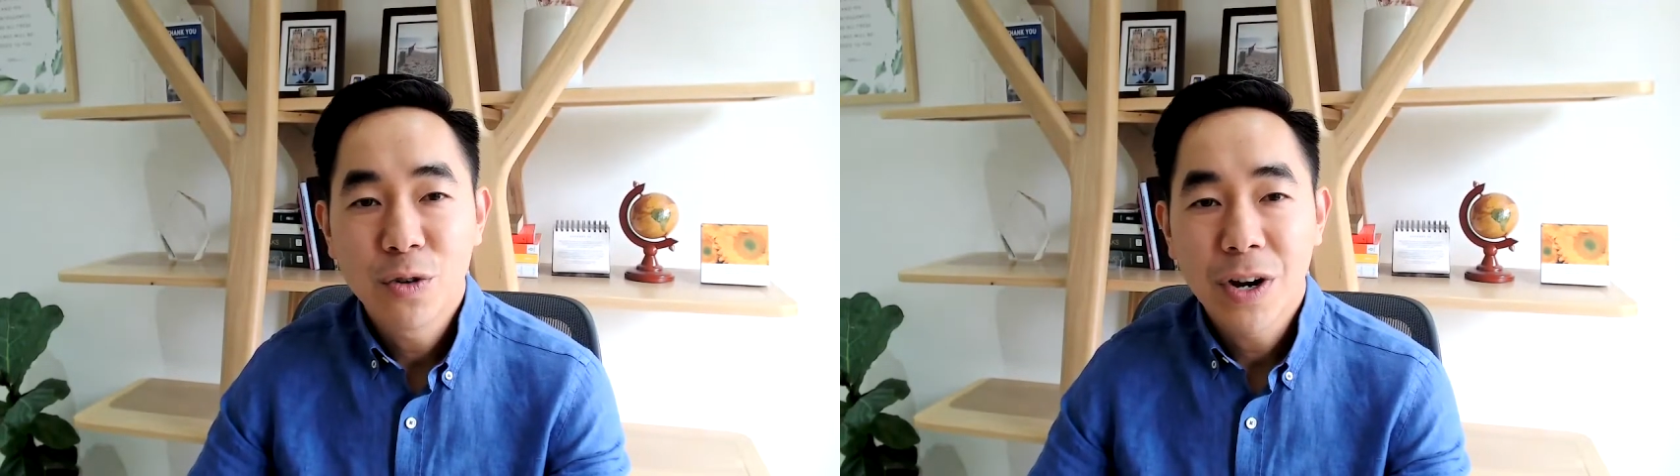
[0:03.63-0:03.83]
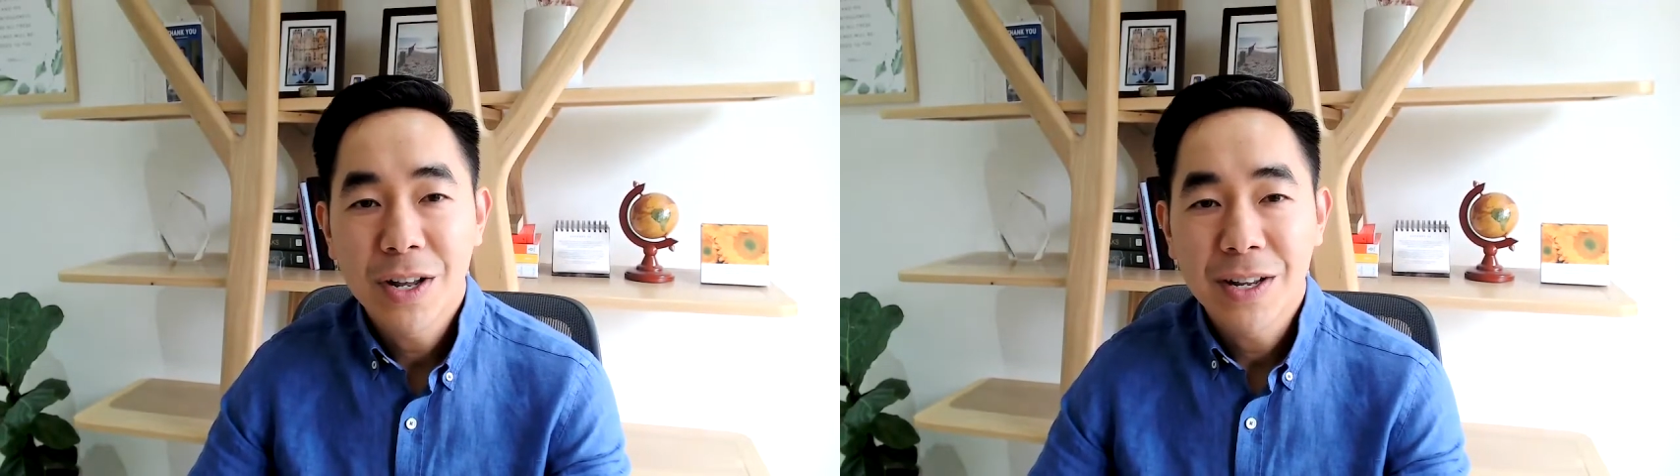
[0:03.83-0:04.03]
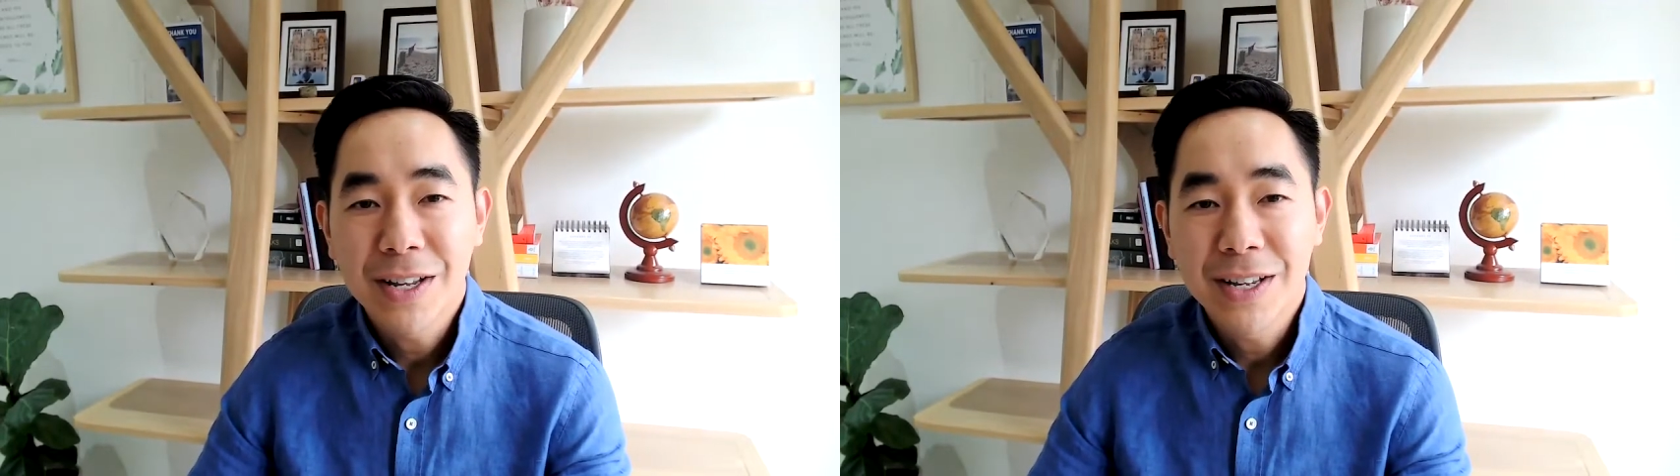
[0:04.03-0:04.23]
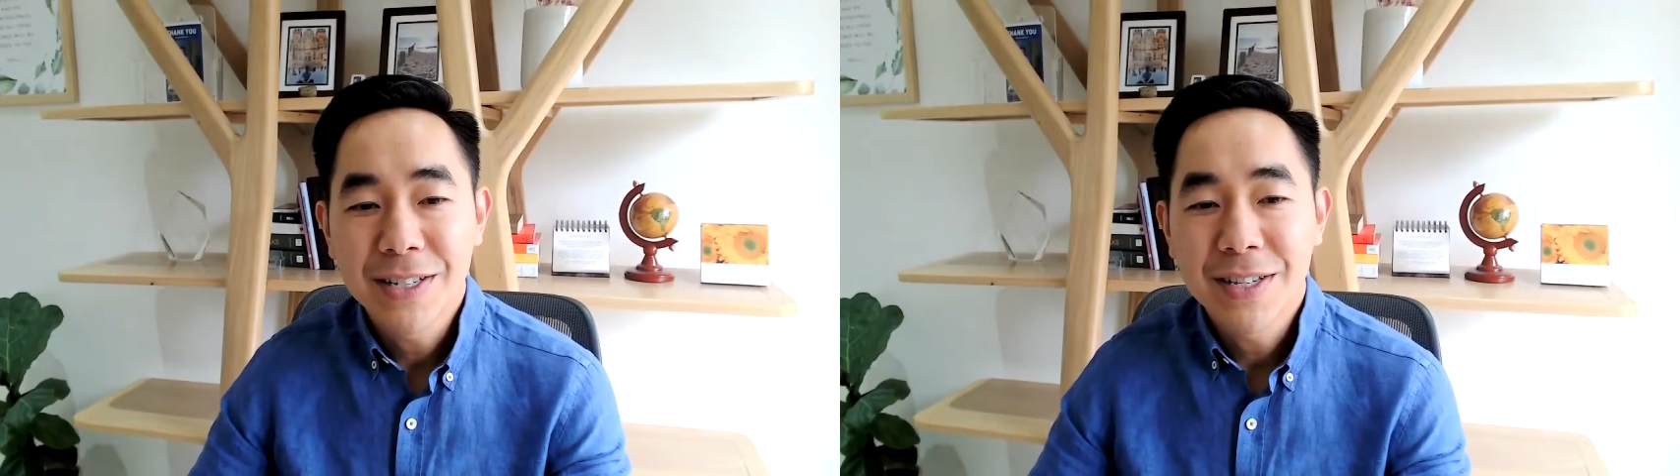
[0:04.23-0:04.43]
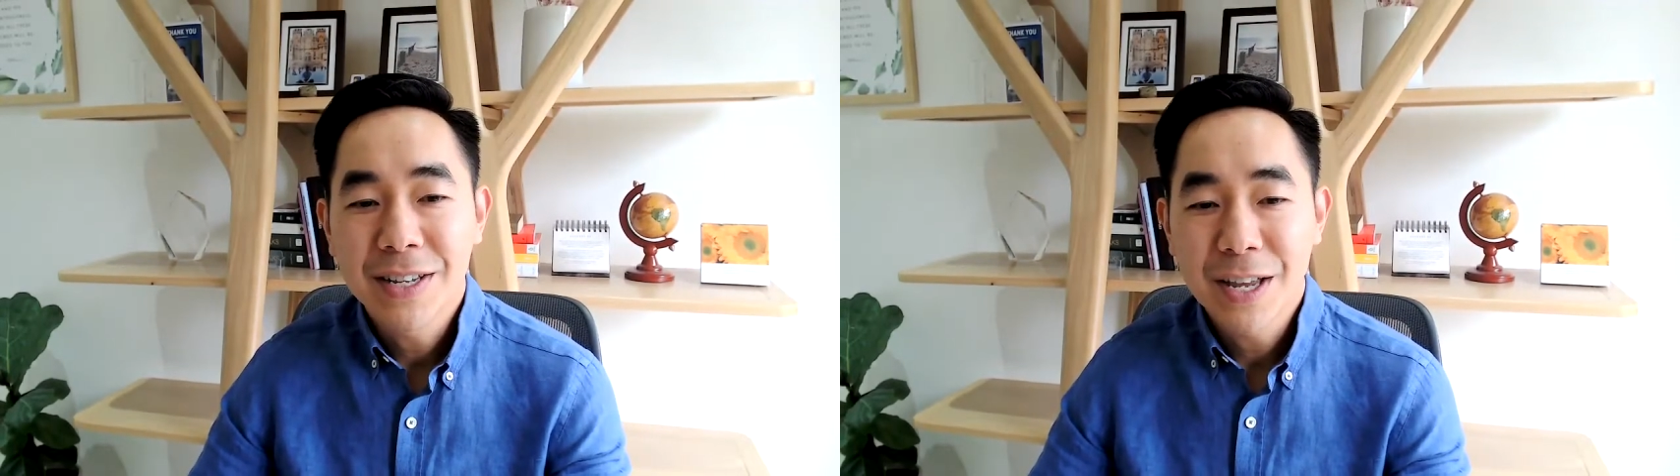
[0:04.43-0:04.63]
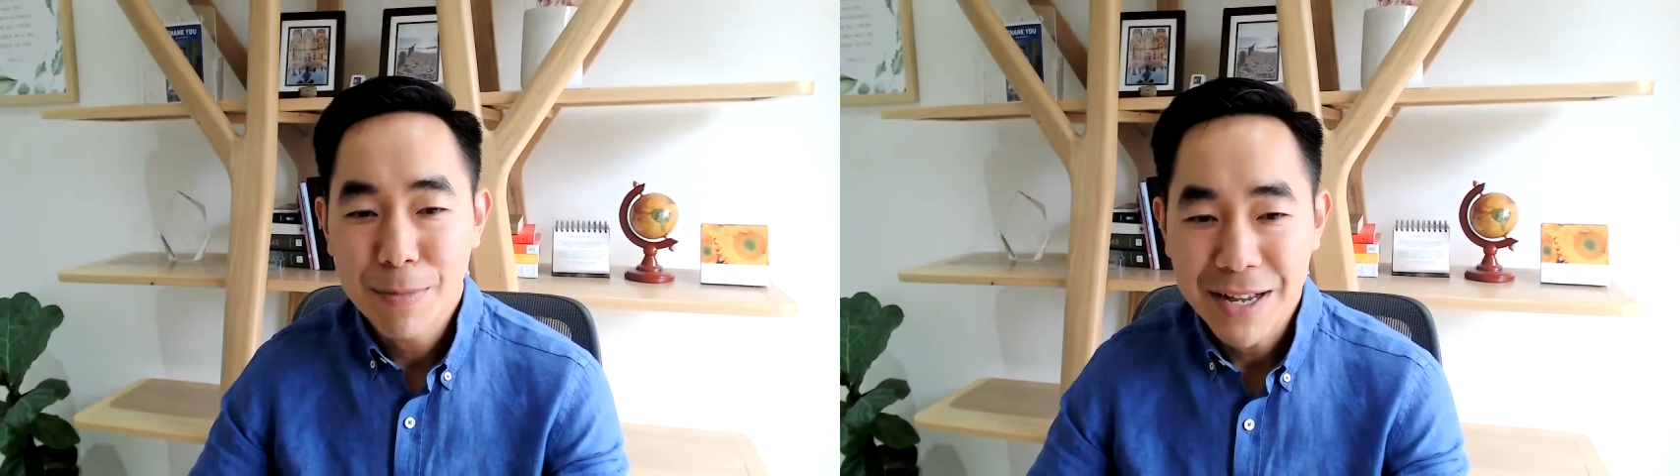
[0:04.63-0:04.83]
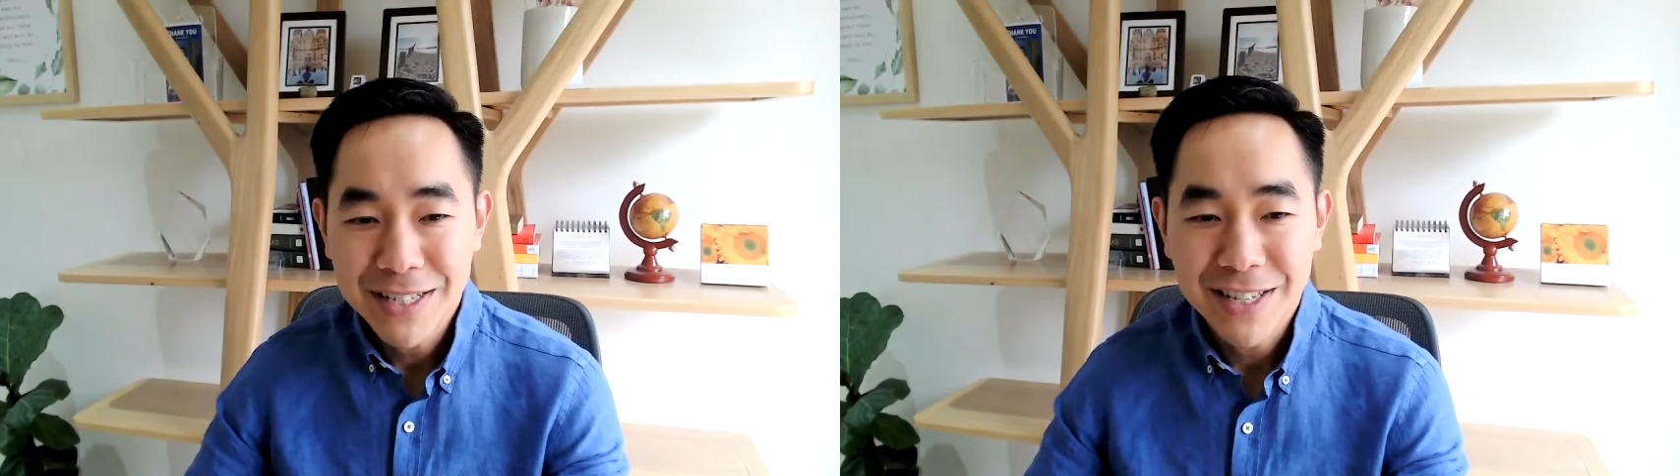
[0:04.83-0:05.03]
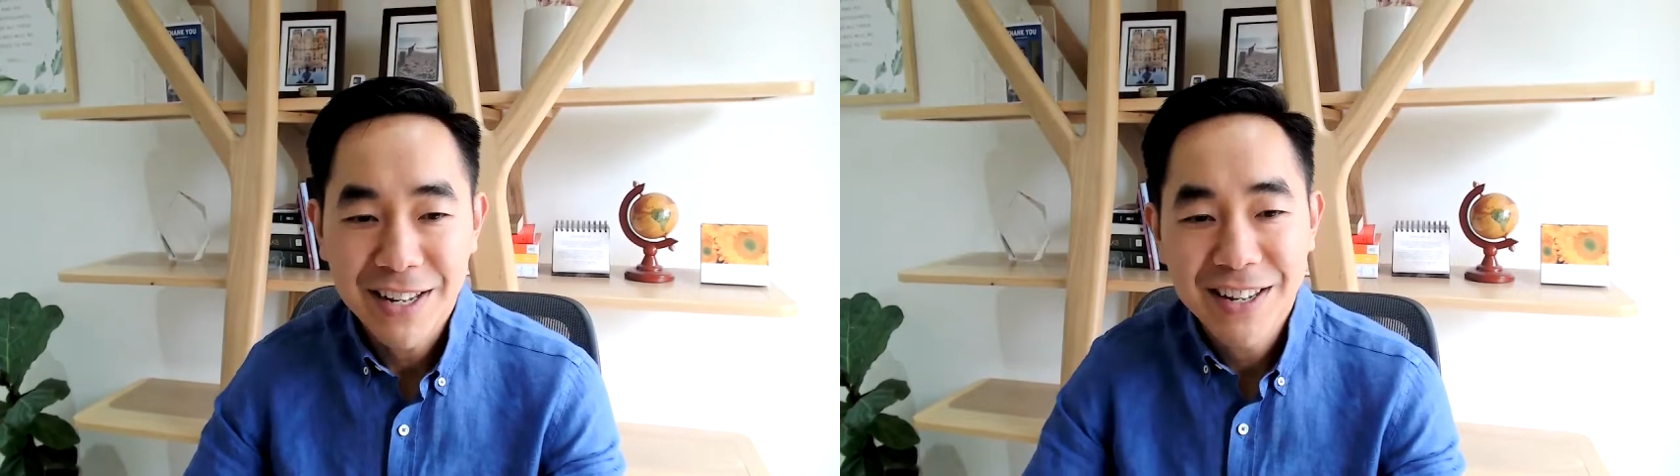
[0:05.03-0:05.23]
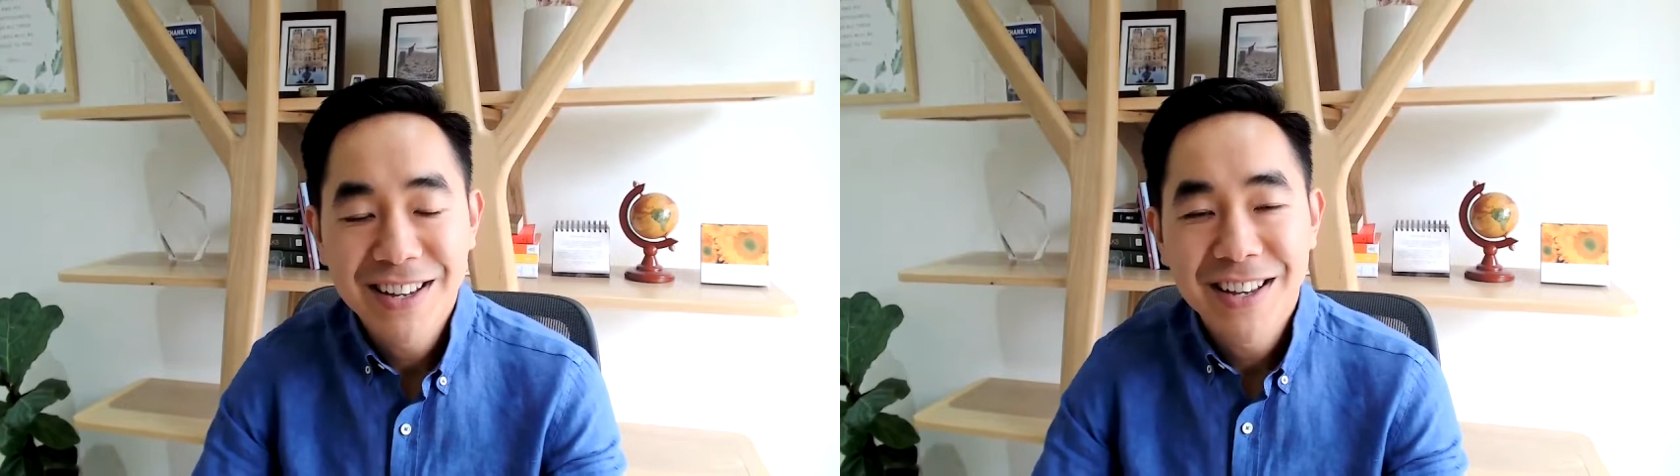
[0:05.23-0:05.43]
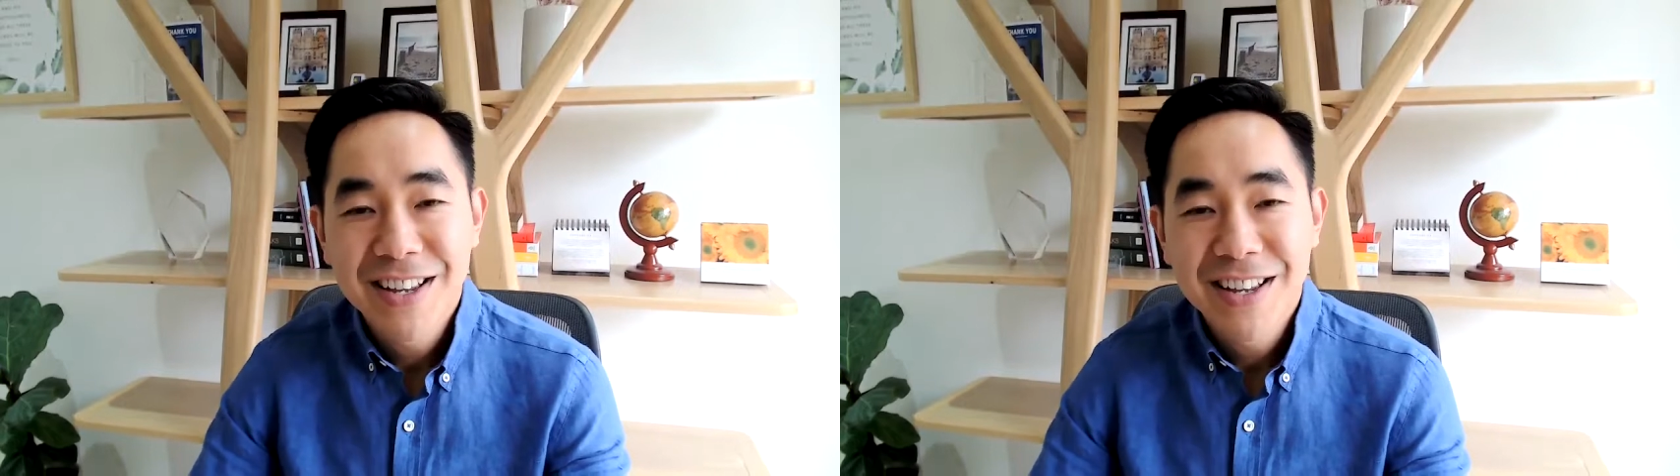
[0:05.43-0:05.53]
credit is capacity.